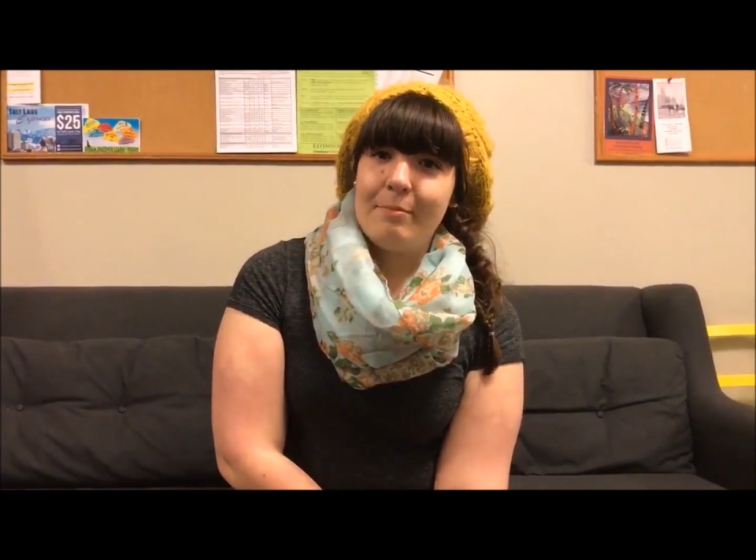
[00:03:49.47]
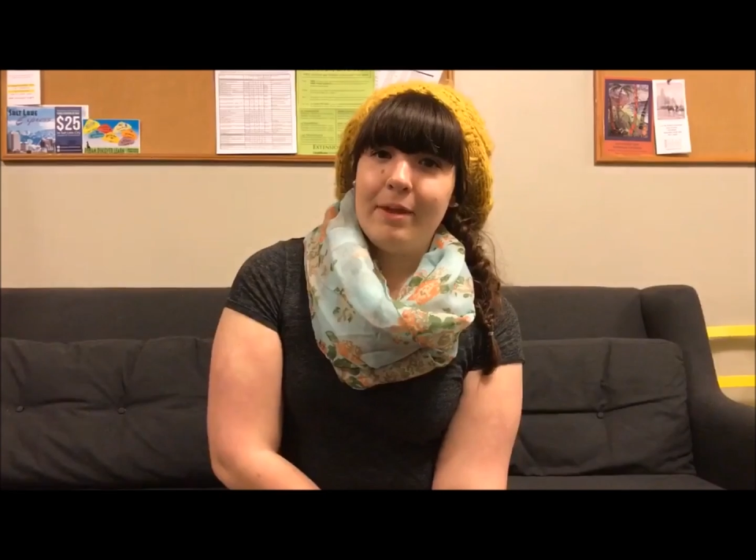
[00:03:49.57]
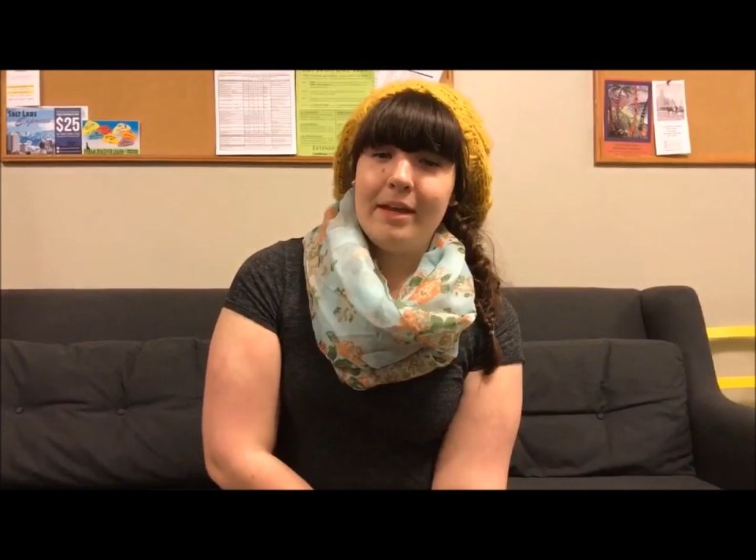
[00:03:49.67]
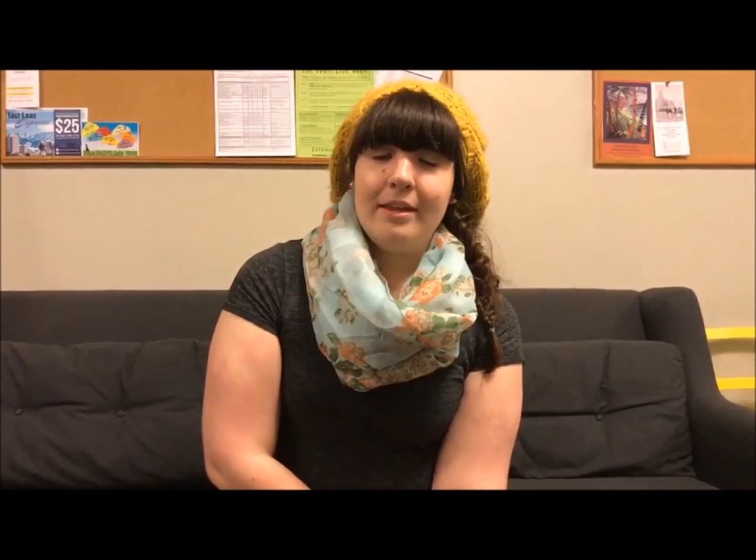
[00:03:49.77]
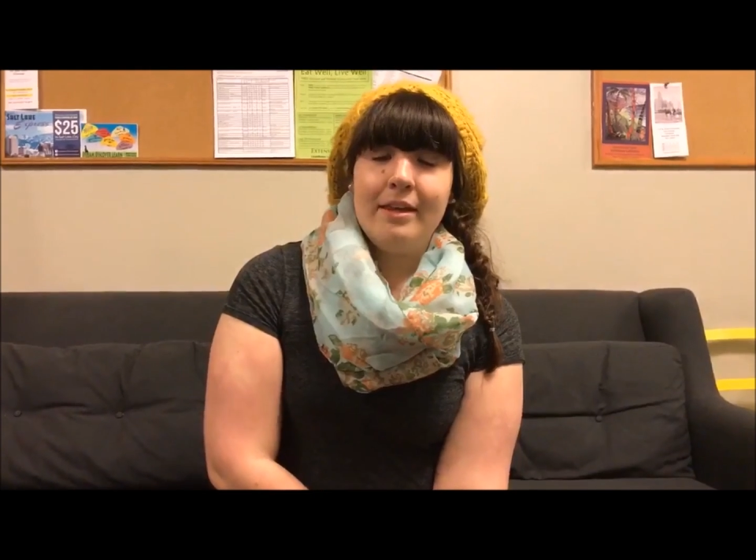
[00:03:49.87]

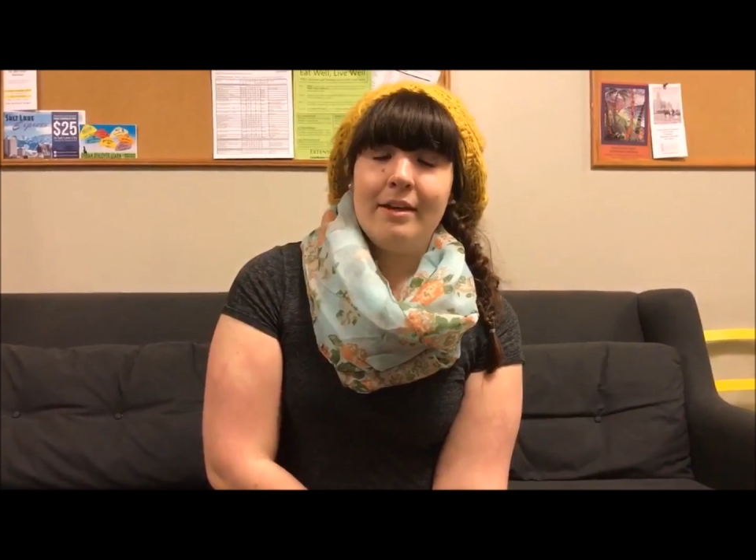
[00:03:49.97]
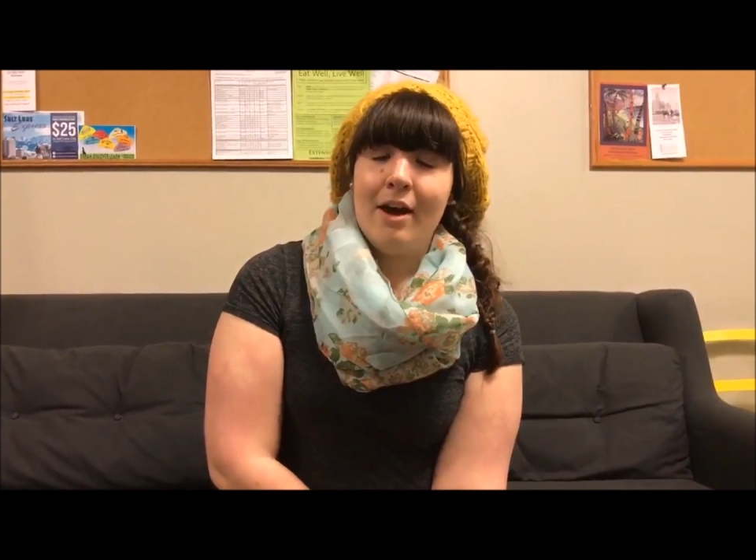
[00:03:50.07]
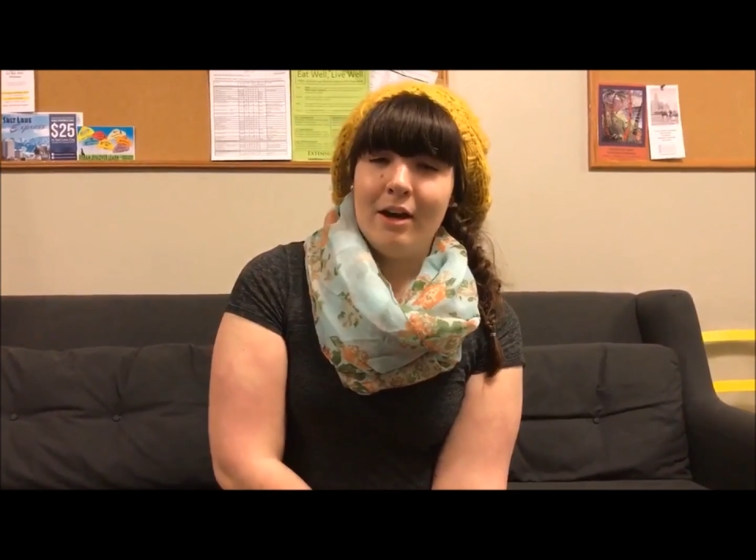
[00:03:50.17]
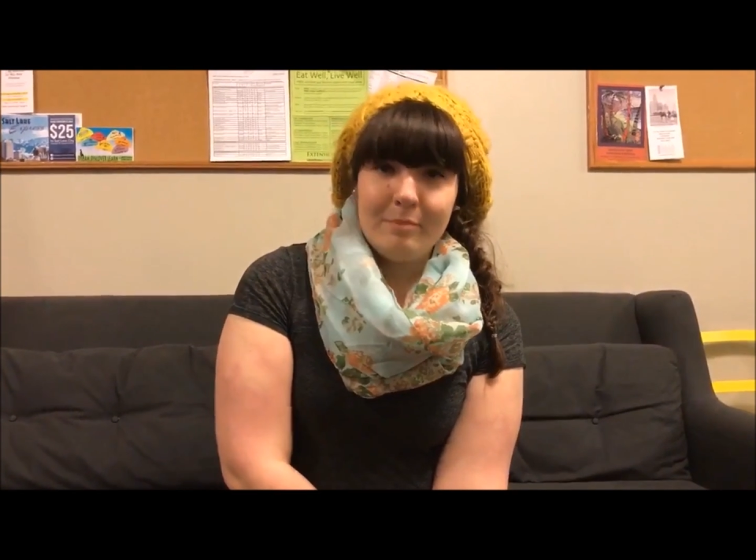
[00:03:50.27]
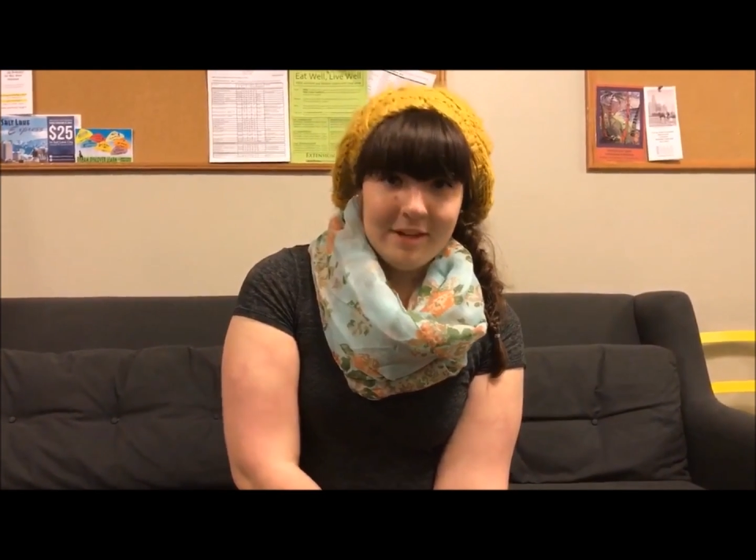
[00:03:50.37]
played The
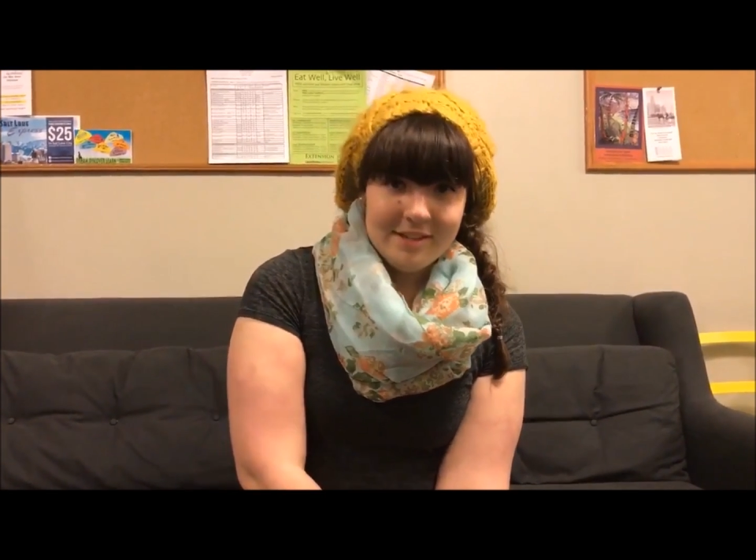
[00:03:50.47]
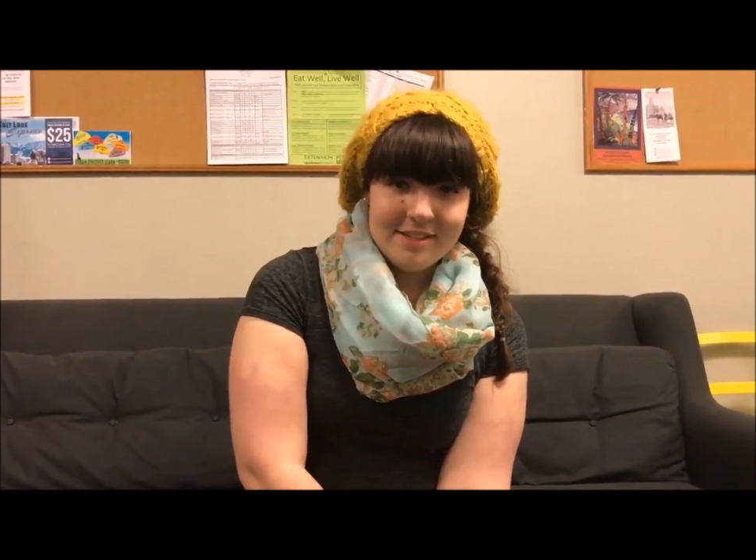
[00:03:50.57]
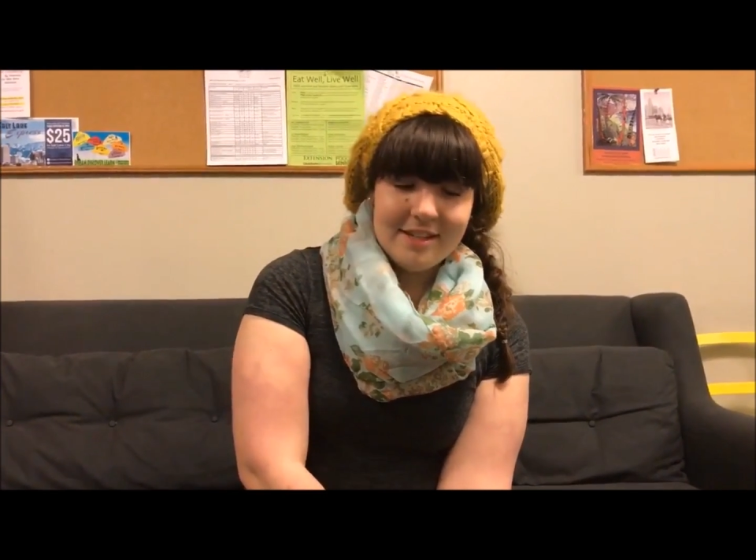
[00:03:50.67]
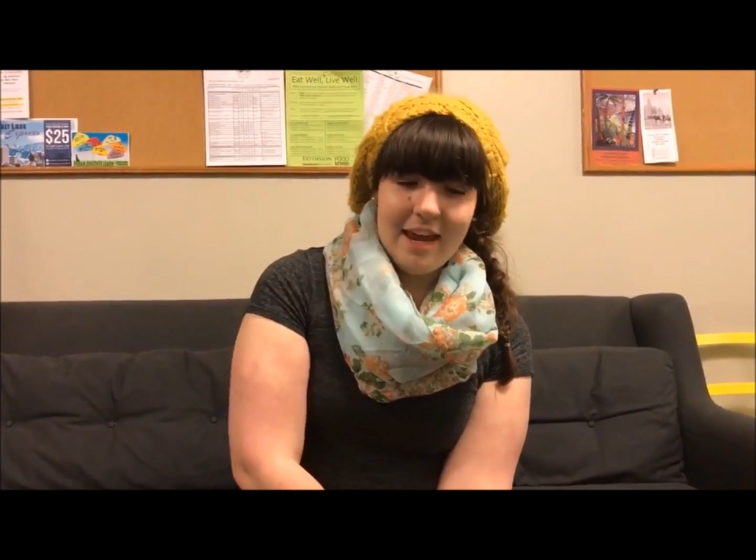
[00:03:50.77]
Economist,